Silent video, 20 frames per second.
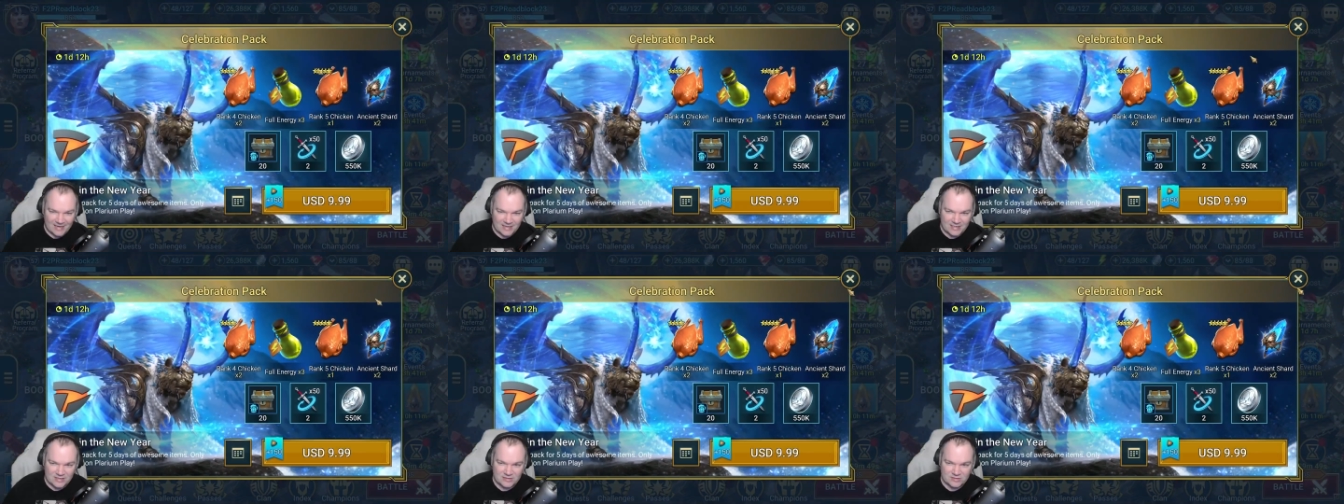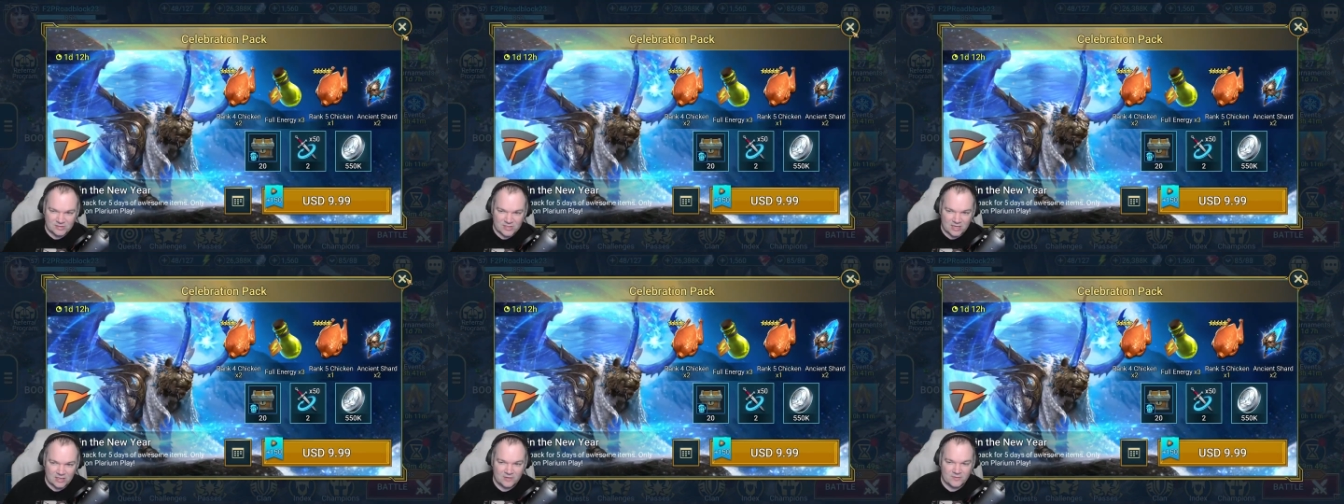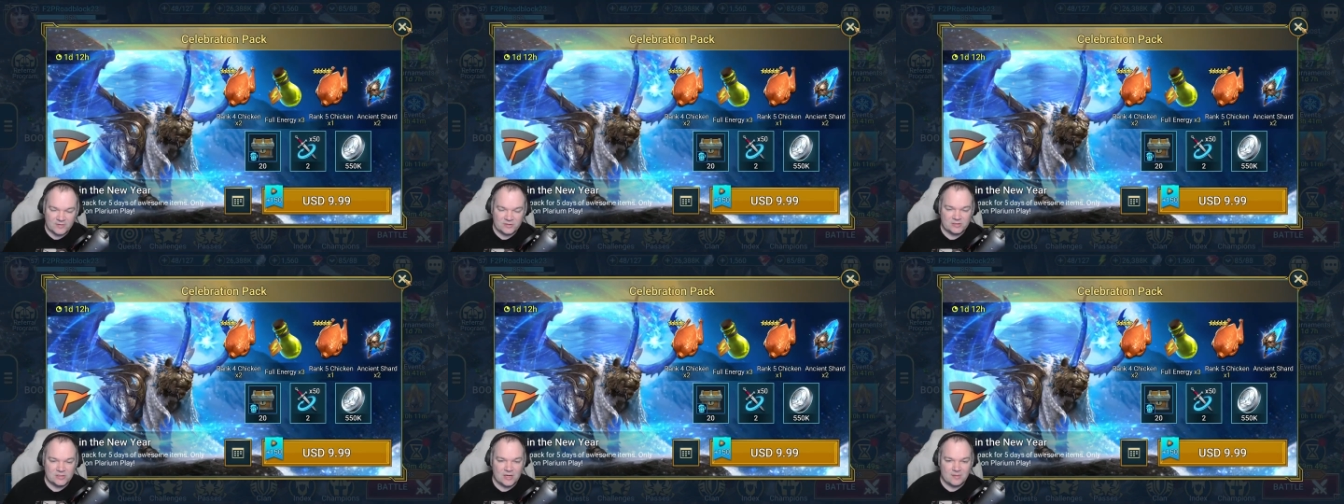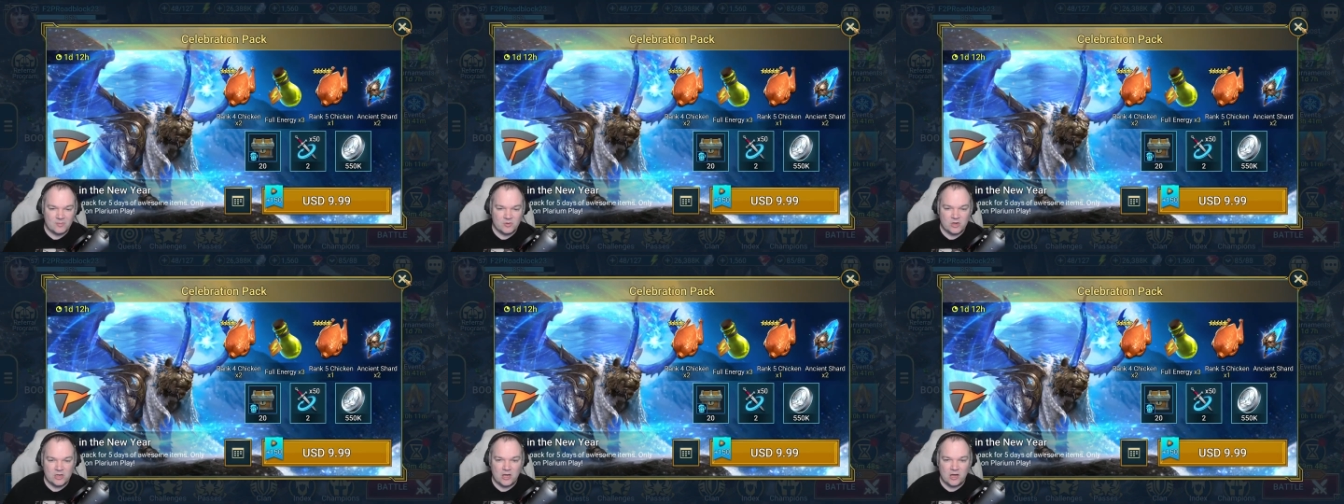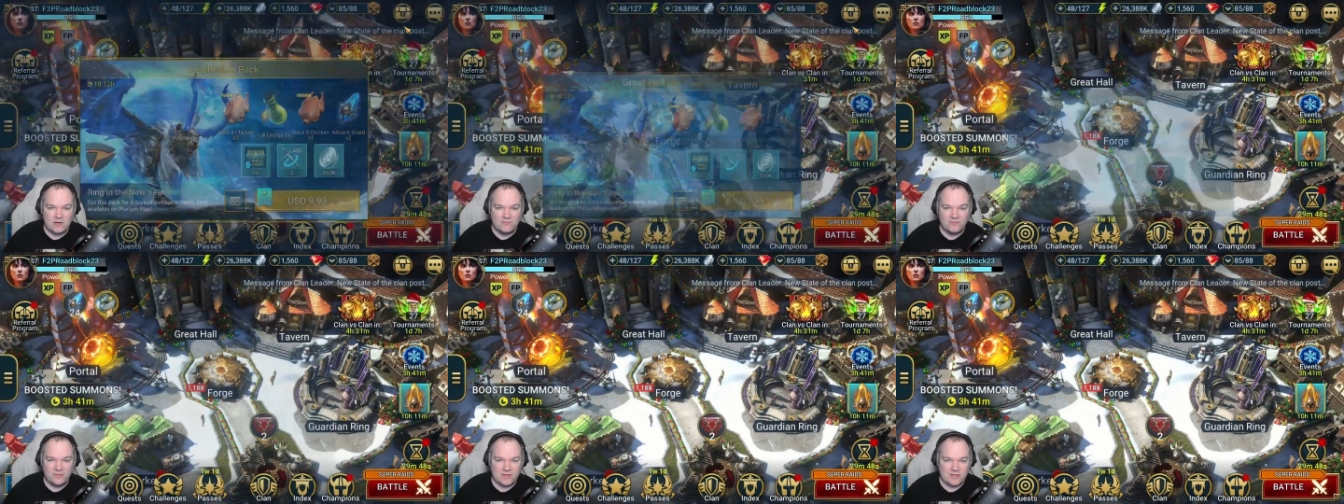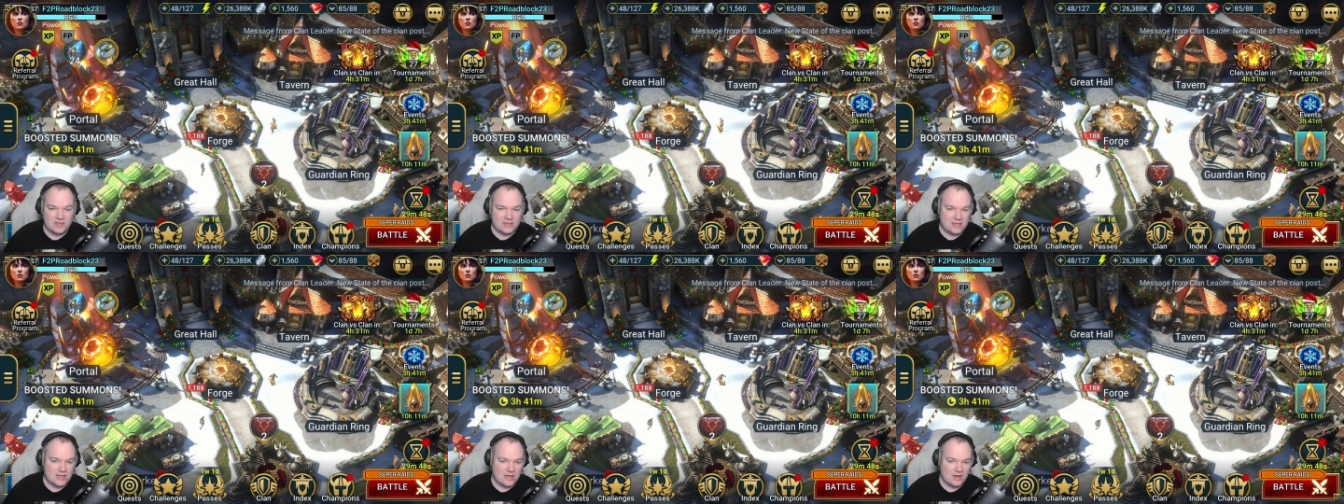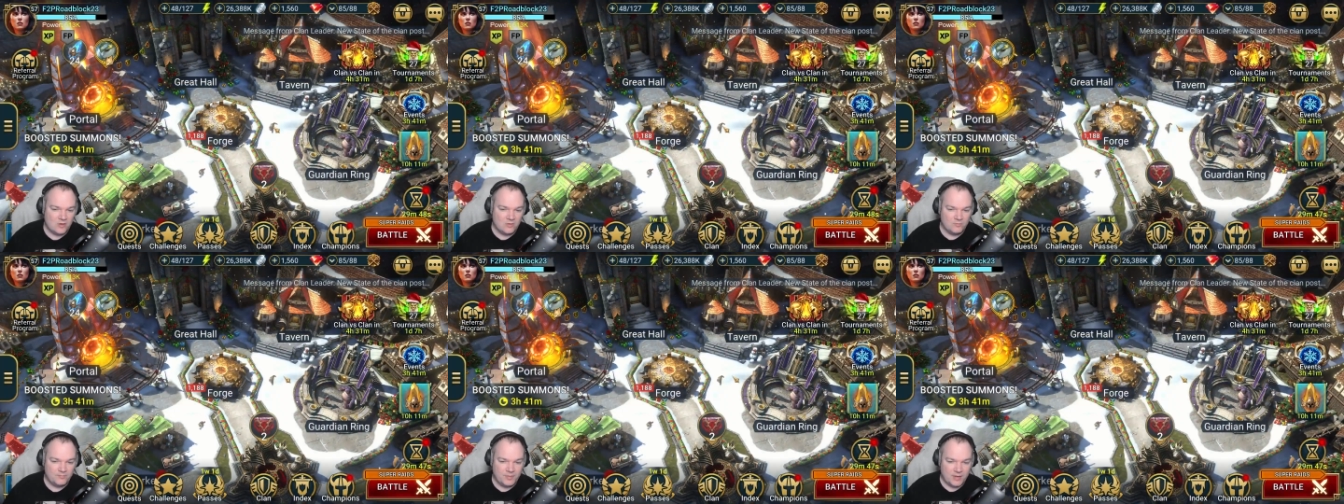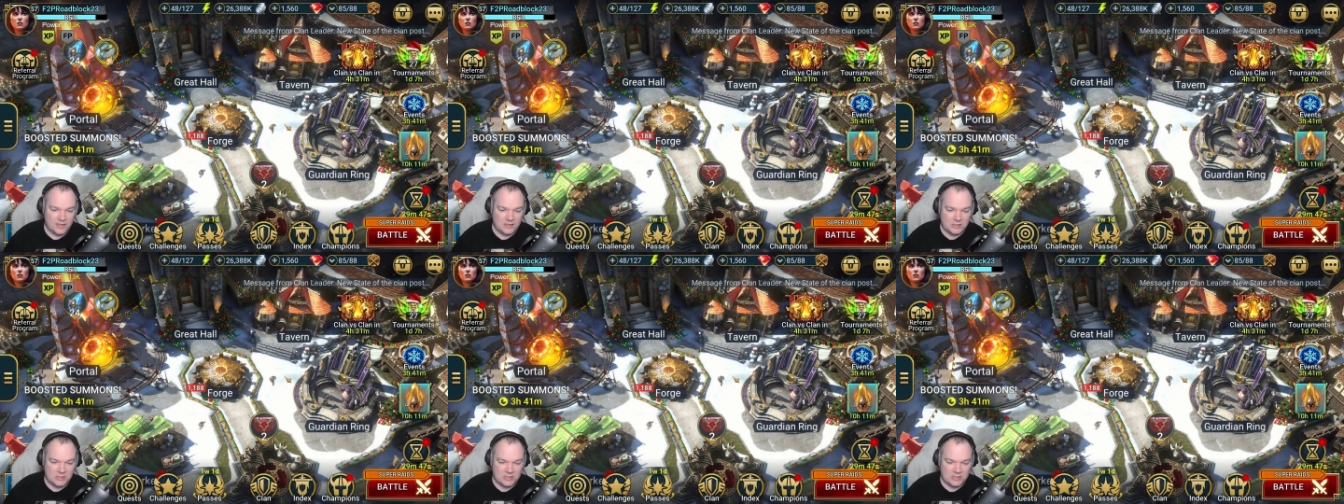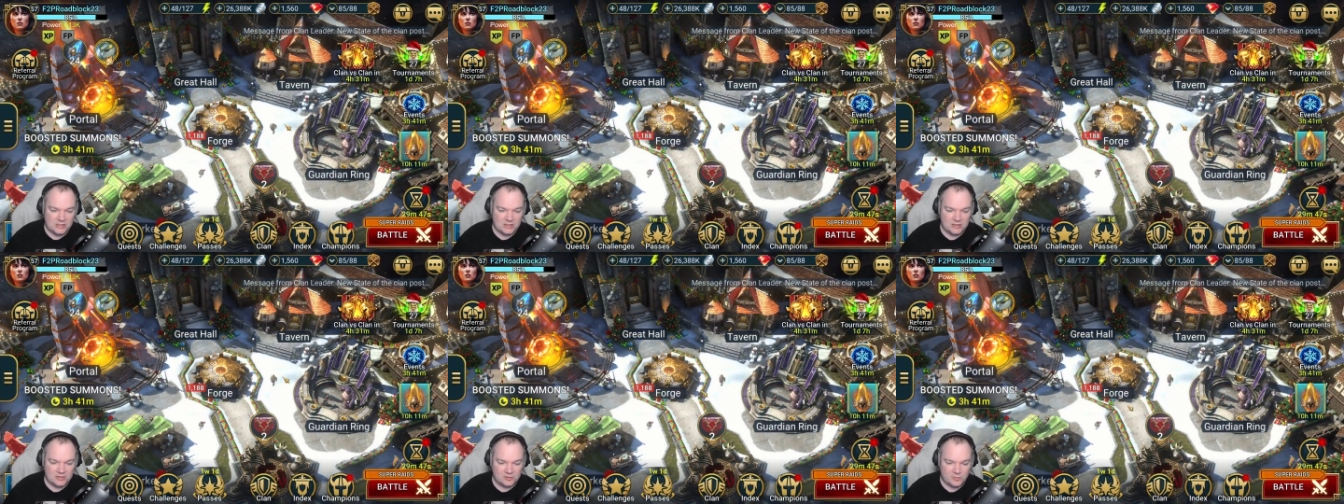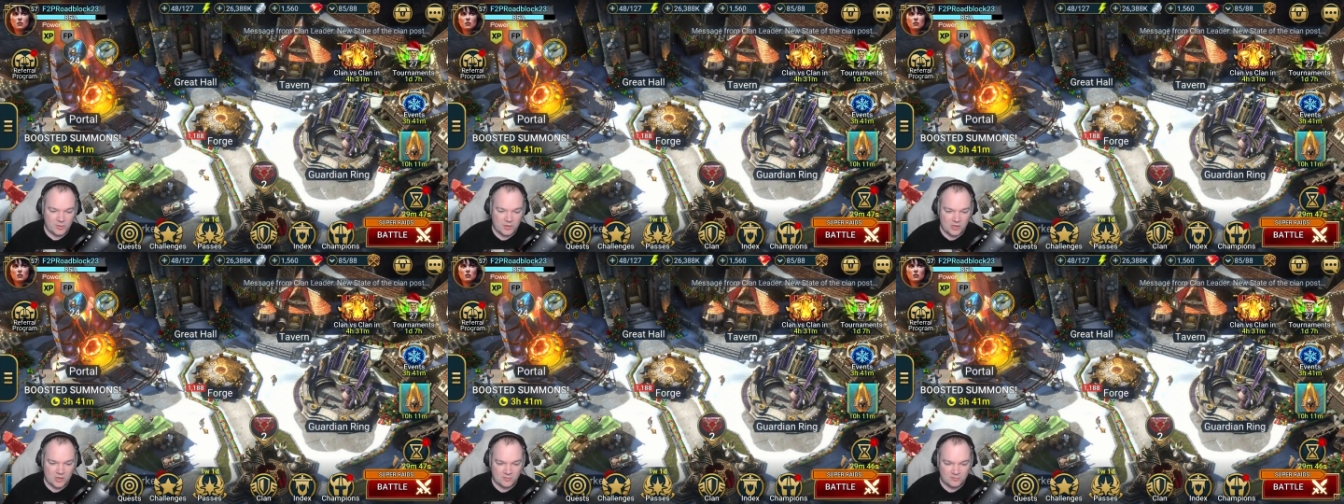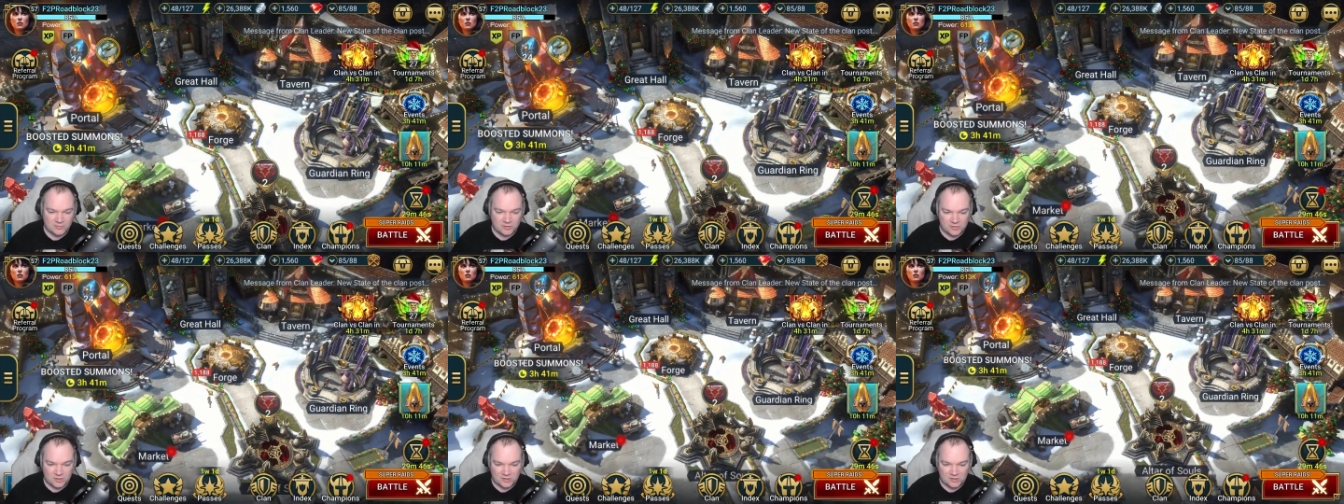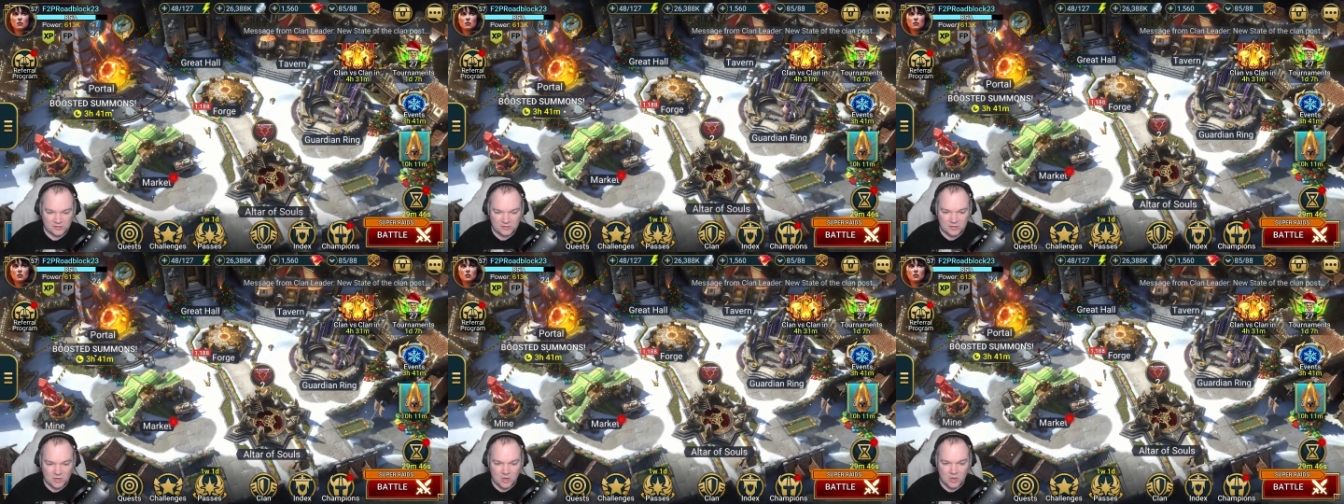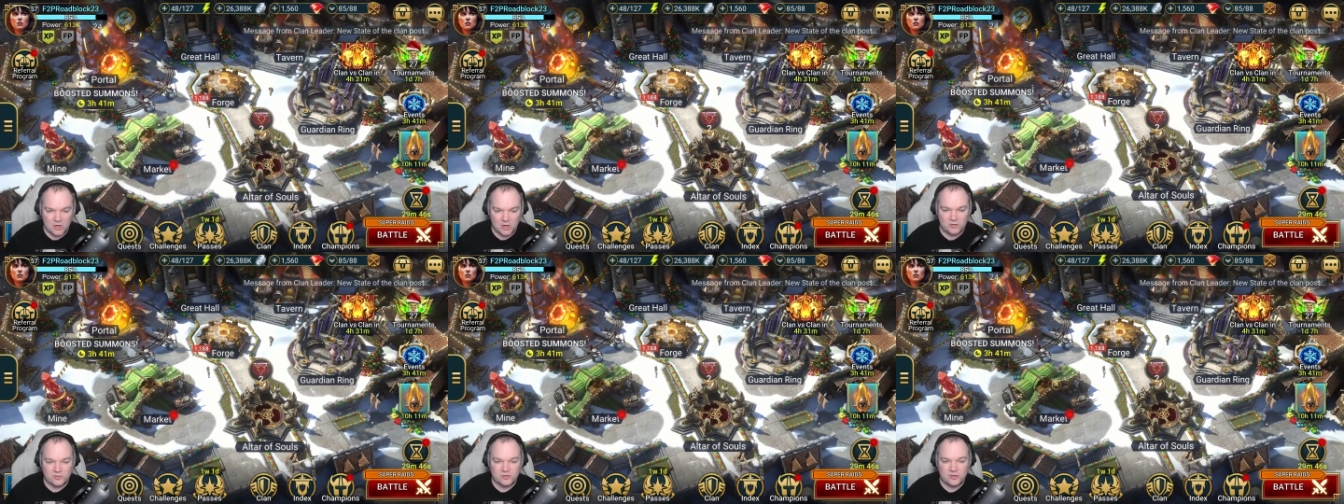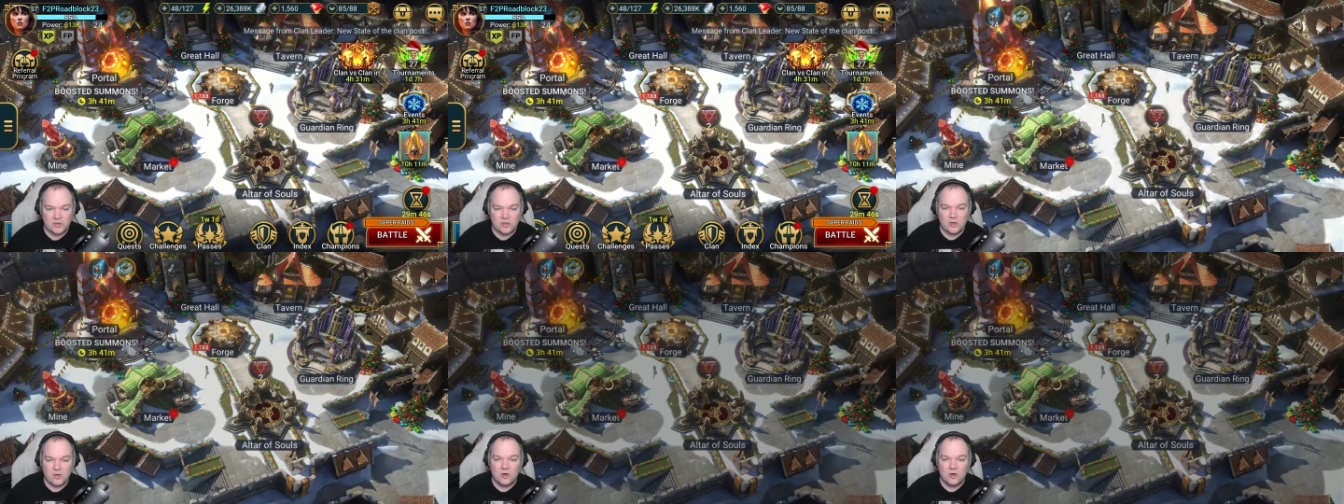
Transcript: is kind of the summary of the account. Banshee has become 6 stars.